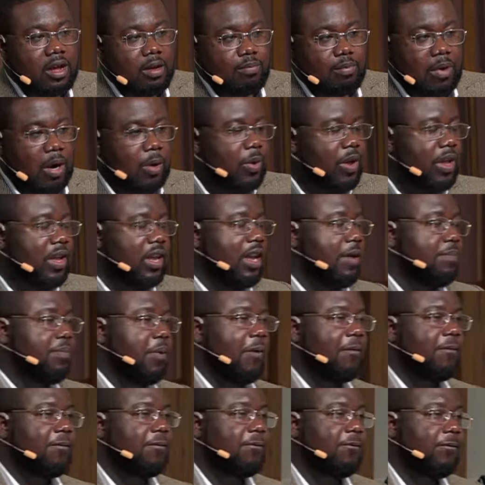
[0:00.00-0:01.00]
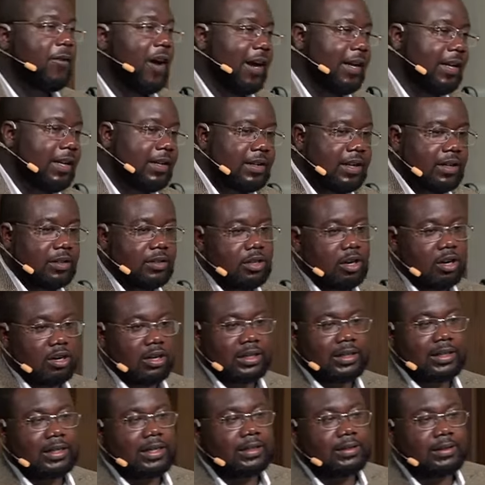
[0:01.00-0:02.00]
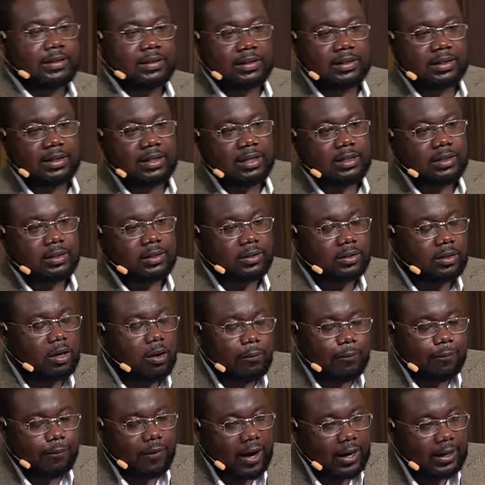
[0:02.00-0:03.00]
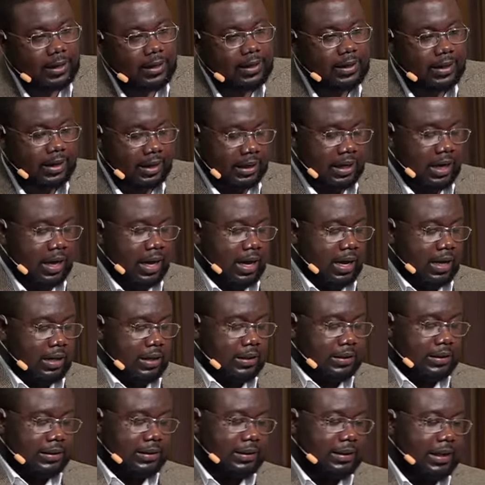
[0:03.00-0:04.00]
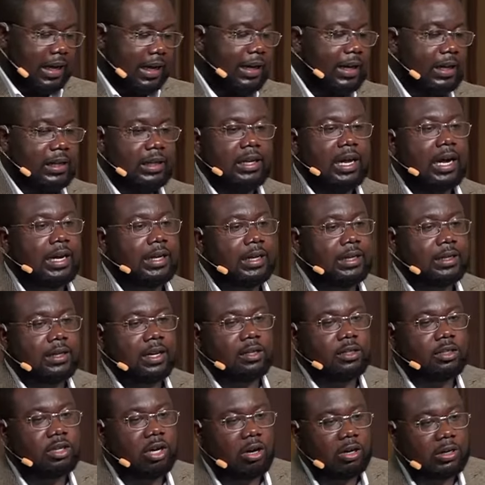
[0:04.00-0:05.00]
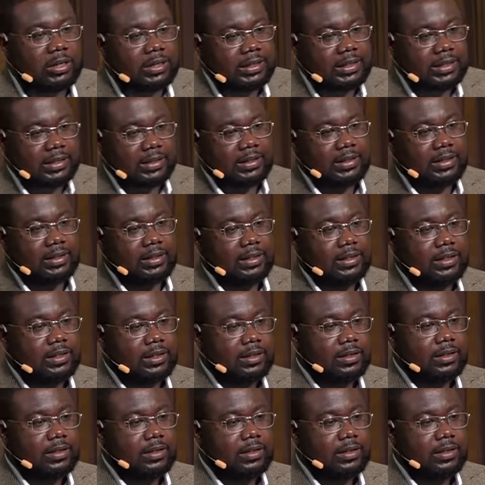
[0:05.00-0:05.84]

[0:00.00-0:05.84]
But we keep on fighting the darkness. Stop fighting it. Set a light in the darkness.